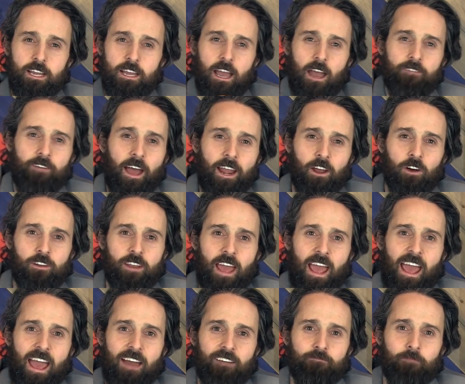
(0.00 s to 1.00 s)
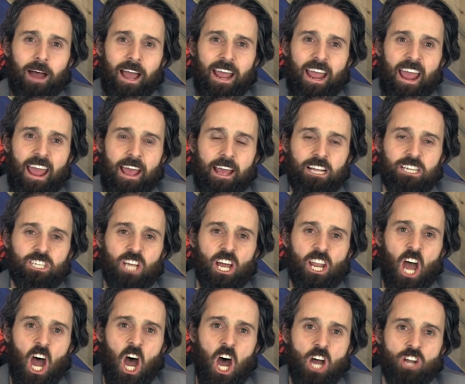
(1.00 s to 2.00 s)
If I don't have my hands
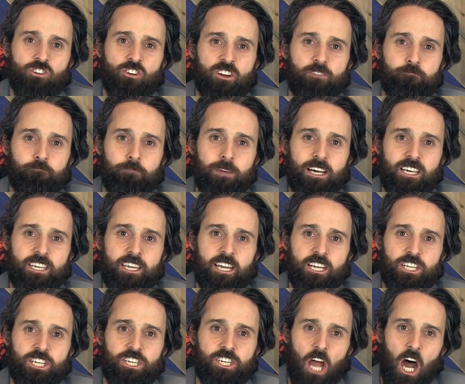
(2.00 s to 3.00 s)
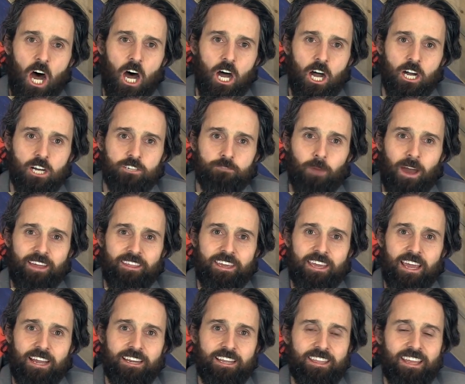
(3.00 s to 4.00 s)
on a hundred million dongs by
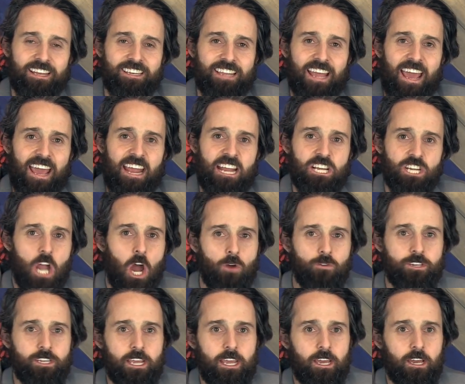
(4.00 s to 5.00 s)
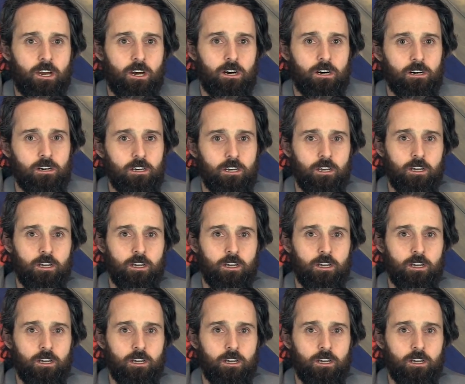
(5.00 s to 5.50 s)
the end of the day, no deal.